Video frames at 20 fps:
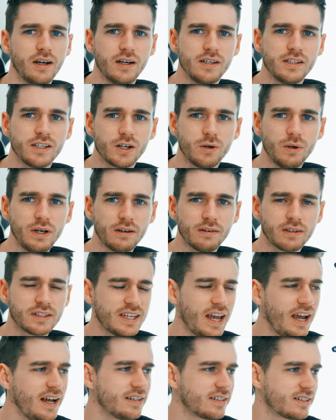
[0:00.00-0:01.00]
it's a quick
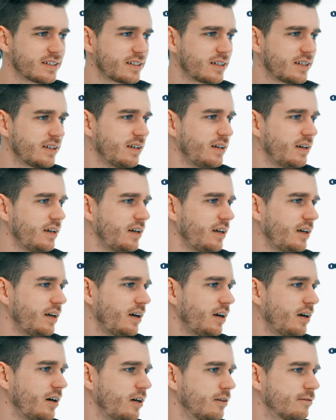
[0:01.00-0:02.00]
test.
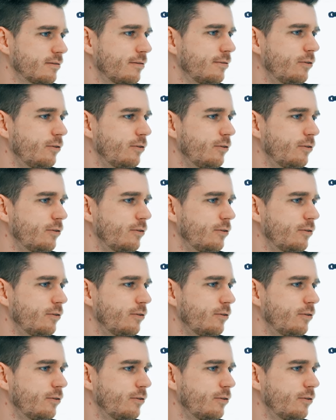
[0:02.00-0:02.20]
Uh, for